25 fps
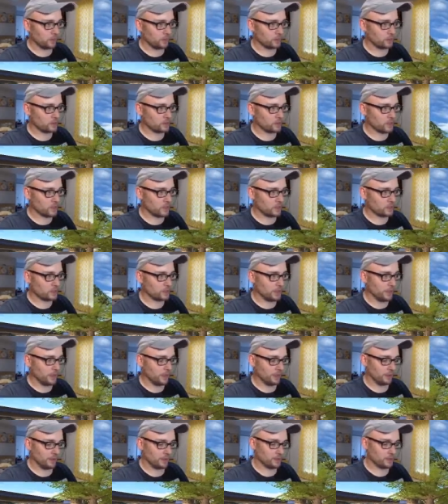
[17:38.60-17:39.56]
It's not to
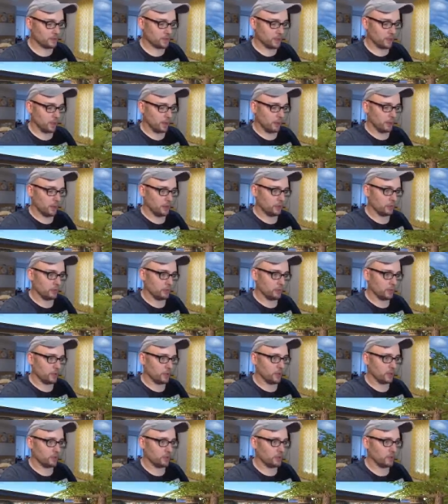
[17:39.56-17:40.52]
be in this game, I don't
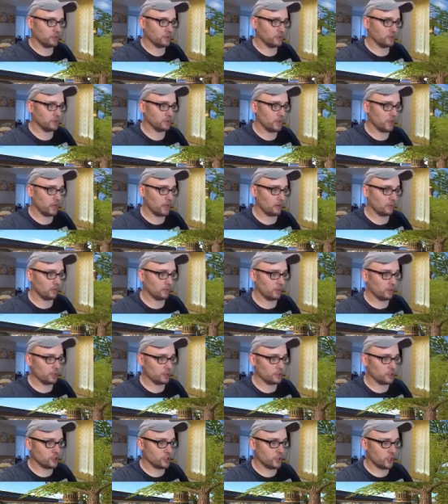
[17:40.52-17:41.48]
think, unless that
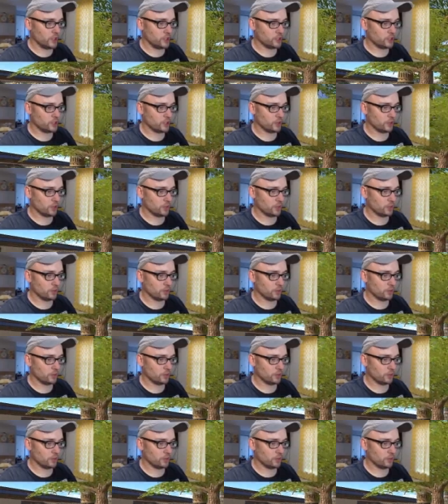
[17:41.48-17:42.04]
really changed it.